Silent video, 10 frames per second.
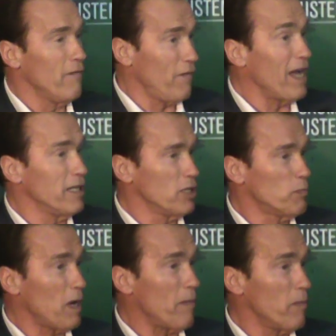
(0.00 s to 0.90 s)
and fighting
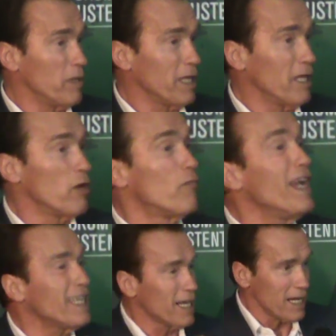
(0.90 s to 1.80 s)
this problem together,
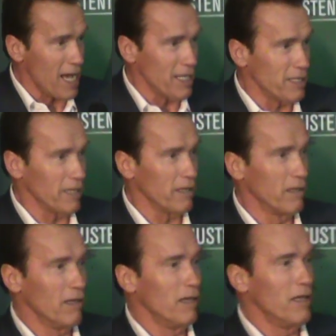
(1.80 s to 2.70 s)
recognizing
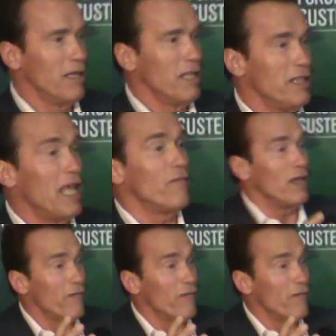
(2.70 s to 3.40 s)
that we